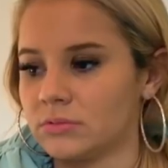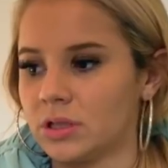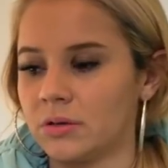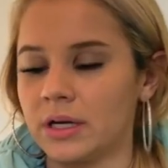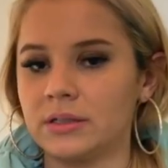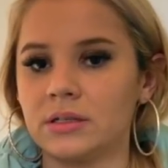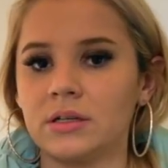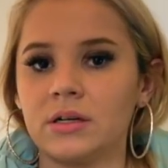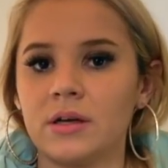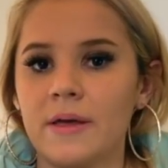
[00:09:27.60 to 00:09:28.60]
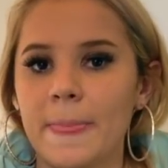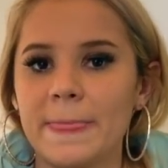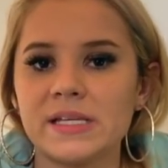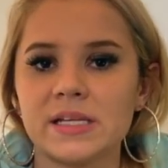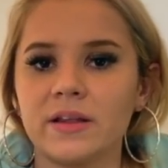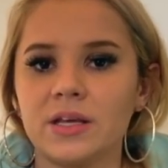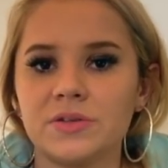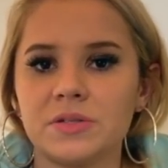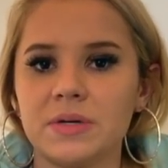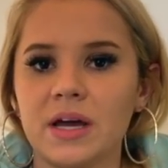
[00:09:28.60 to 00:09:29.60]
go on. This is how they
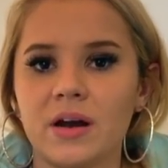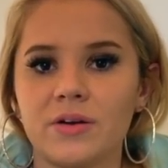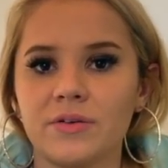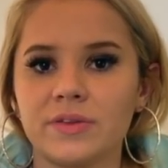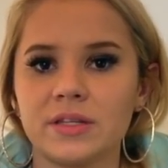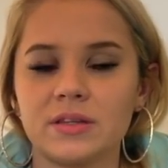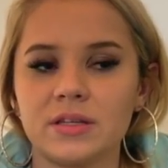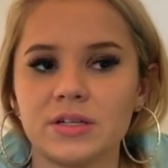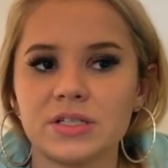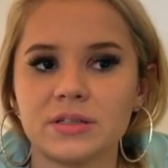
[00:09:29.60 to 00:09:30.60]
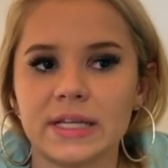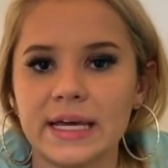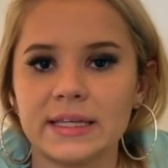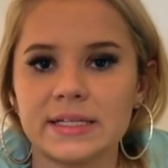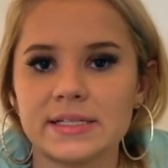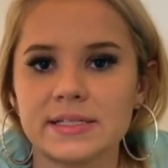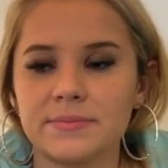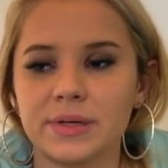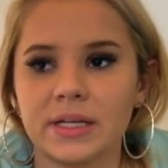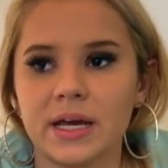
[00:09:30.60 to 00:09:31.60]
used to be. I don't know if they're still like
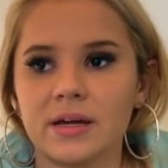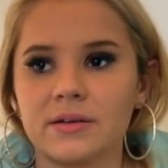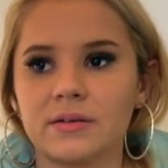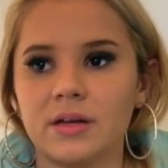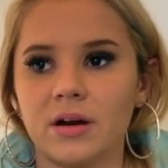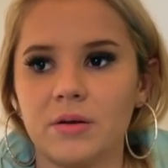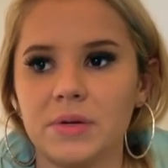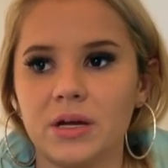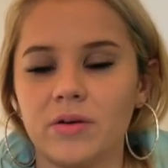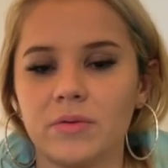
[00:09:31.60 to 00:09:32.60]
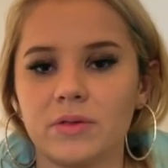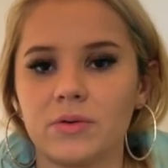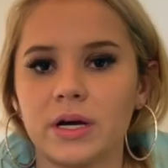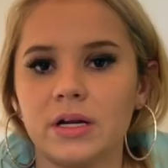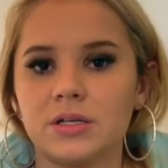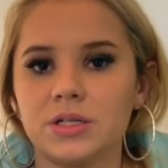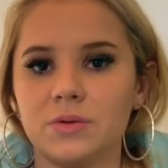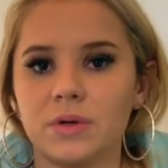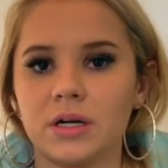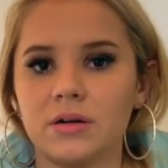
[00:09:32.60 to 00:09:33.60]
this, but like in our meet and greet with Lauren,
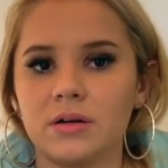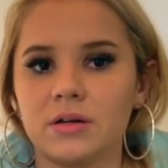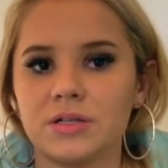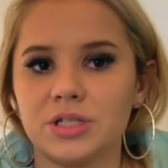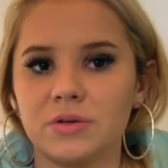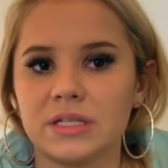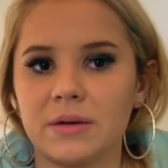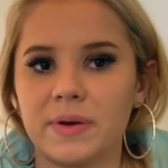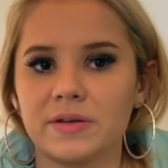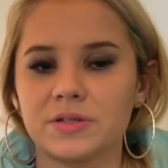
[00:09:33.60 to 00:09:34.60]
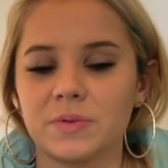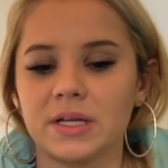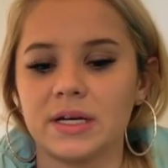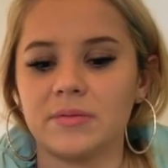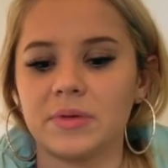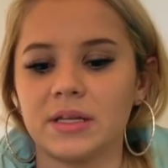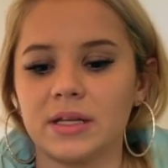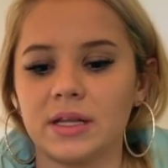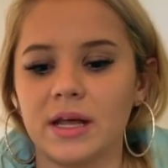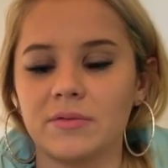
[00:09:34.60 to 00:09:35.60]
she would take pictures with them, and
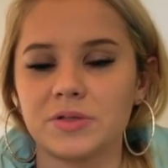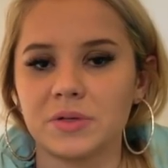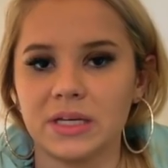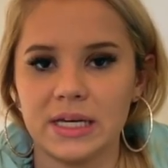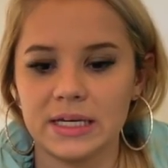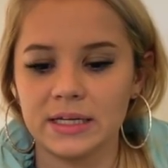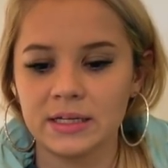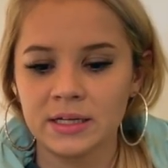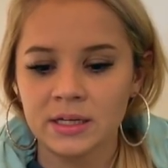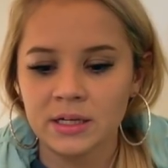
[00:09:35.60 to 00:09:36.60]
then that was really it.